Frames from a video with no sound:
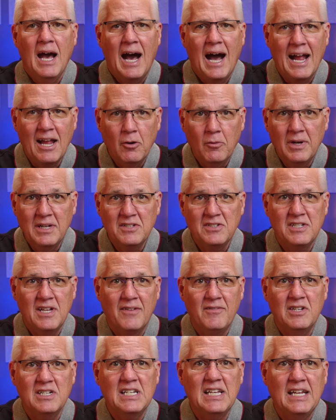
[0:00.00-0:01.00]
i O S
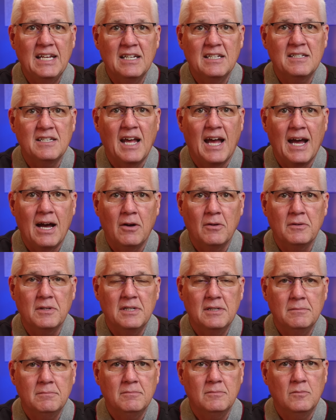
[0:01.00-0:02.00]
seventeen is
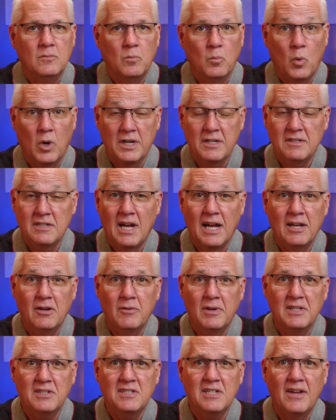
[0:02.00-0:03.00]
out. What is i
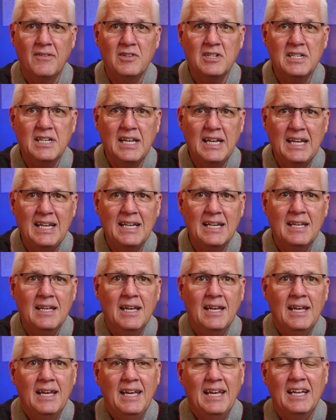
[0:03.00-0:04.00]
O S seventeen?
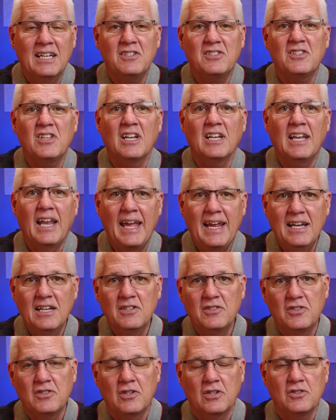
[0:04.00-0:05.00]
It's the
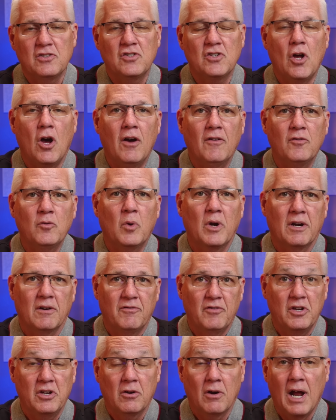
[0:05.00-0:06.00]
latest software
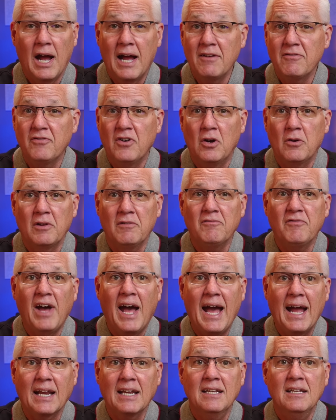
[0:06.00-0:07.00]
for your iPhone. In
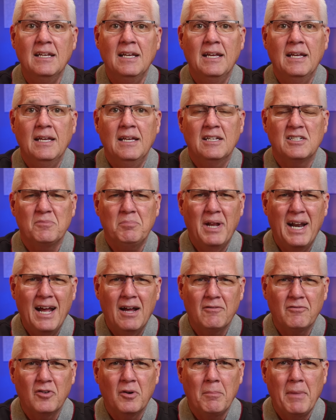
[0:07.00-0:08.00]
fact, it's been
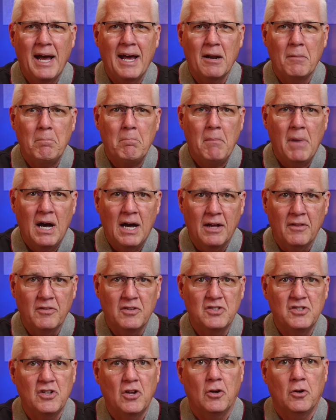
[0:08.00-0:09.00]
out for about a month,
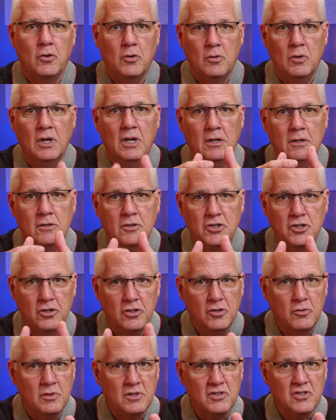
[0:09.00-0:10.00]
so
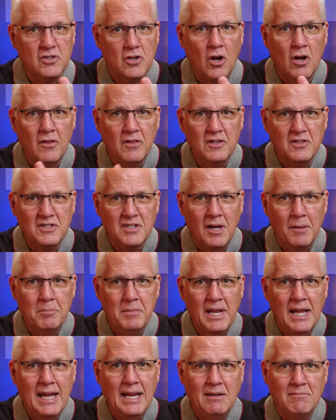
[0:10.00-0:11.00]
should you install this
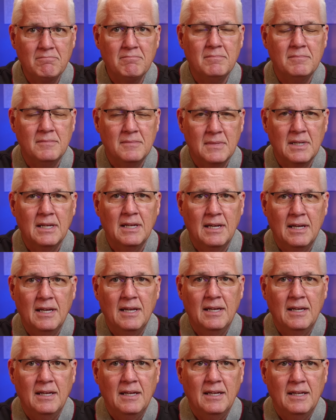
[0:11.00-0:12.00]
update?
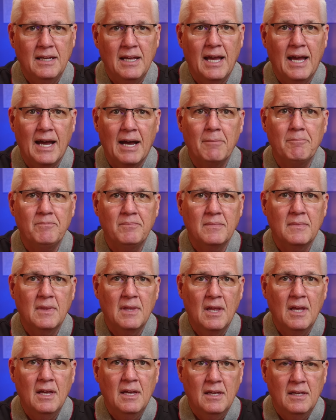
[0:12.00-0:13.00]
Yeah,
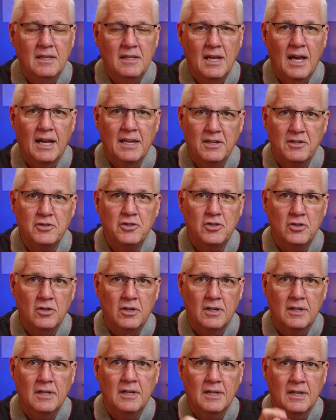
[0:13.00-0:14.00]
yeah, you
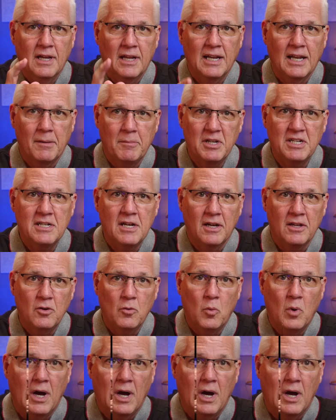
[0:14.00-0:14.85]
should, and let me tell you